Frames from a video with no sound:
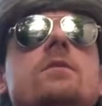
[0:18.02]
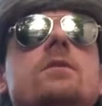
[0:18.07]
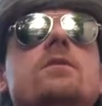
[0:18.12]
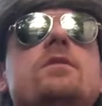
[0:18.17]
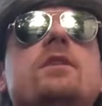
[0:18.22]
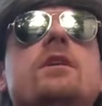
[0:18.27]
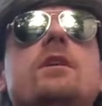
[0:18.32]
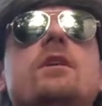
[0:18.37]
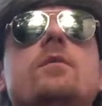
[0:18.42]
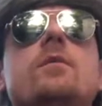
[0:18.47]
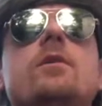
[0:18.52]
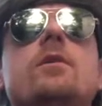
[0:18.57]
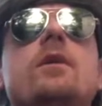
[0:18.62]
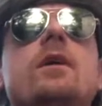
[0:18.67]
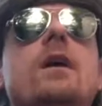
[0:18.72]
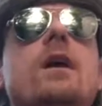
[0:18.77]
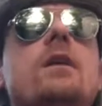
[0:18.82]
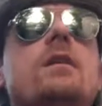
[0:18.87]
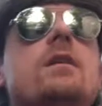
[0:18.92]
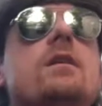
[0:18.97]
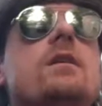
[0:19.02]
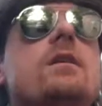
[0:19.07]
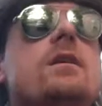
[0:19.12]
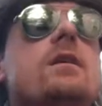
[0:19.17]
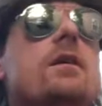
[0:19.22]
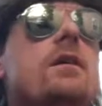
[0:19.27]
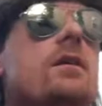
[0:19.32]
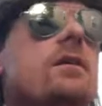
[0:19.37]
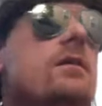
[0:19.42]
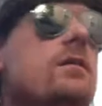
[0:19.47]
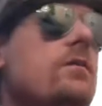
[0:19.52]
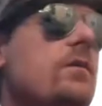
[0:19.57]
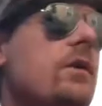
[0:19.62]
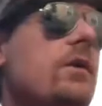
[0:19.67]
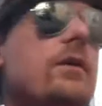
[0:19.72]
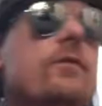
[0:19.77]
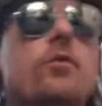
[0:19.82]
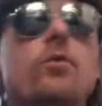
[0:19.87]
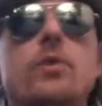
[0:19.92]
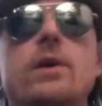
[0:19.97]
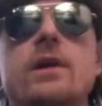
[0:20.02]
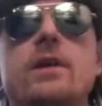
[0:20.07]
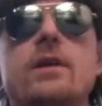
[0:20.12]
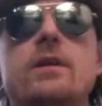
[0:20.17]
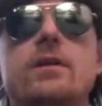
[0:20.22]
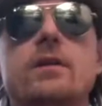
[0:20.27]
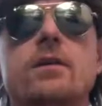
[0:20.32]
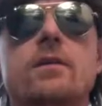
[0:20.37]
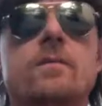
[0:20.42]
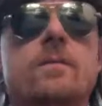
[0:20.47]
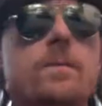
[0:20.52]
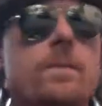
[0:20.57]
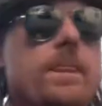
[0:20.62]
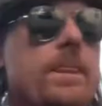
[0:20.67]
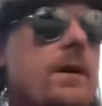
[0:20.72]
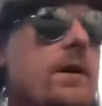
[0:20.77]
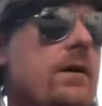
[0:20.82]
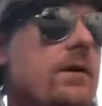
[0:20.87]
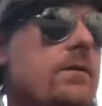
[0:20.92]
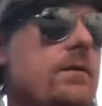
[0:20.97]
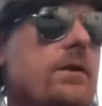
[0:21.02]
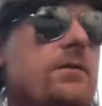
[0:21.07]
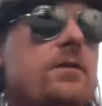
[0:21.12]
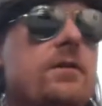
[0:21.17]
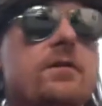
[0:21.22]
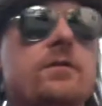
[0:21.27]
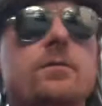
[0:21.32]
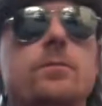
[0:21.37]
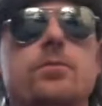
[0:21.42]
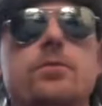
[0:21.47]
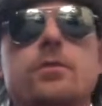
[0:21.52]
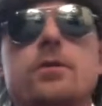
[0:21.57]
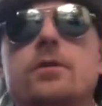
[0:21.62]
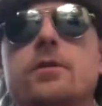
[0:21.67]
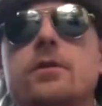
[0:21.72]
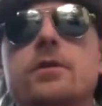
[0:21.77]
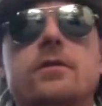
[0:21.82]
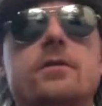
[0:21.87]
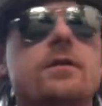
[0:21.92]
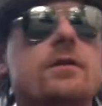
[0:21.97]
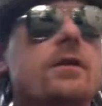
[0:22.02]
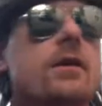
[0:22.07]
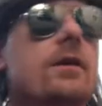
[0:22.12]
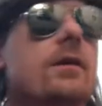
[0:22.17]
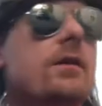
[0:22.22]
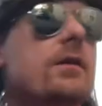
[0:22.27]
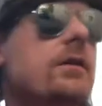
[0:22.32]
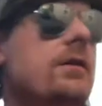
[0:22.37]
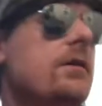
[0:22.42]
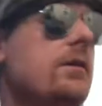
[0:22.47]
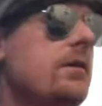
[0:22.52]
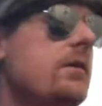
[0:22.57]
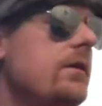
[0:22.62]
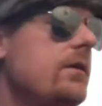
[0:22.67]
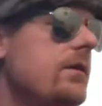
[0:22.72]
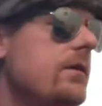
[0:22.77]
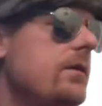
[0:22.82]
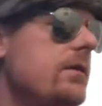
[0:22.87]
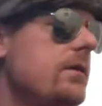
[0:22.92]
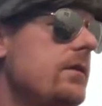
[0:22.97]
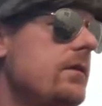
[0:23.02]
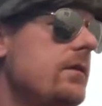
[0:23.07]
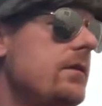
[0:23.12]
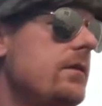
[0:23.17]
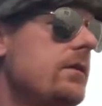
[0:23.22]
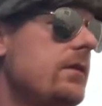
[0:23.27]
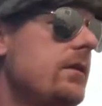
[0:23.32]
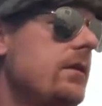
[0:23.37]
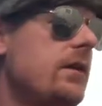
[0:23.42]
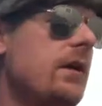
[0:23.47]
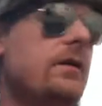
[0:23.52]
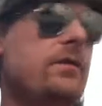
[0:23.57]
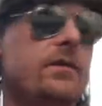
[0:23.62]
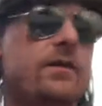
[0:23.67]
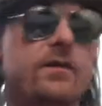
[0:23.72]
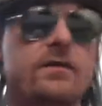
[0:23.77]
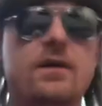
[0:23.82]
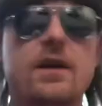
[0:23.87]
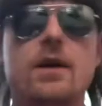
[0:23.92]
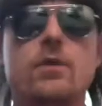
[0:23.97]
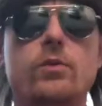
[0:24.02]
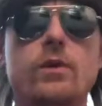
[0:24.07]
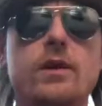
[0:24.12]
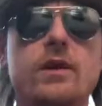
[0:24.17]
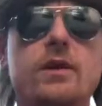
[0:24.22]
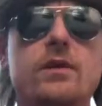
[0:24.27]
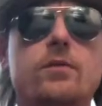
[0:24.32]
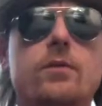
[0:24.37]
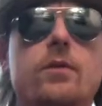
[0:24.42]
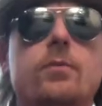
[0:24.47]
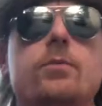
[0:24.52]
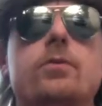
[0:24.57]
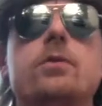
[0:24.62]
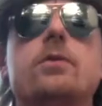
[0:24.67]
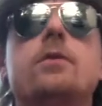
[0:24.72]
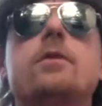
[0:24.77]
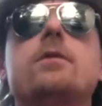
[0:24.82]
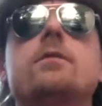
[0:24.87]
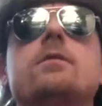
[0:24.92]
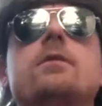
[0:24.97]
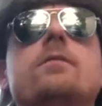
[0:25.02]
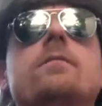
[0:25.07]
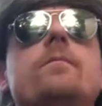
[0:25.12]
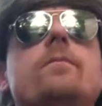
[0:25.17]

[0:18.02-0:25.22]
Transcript: Well, she done the mowing. I did the, uh, we don't have a weed eater. So I took some pruners and, uh, I guess you could say weed eater with pruners.